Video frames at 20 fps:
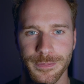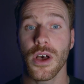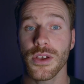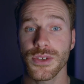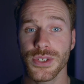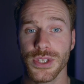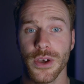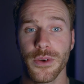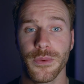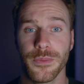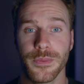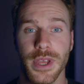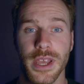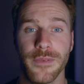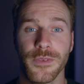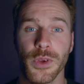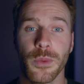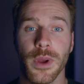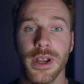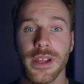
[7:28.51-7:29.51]
Also,
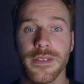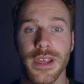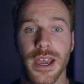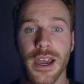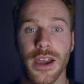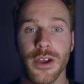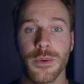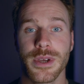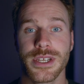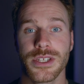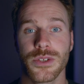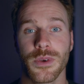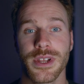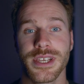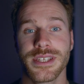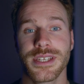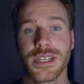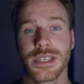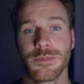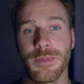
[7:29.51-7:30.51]
if you're running the iOS
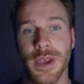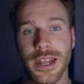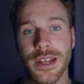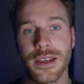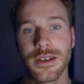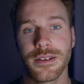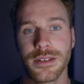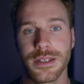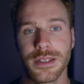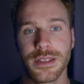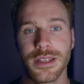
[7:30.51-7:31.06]
26 beta,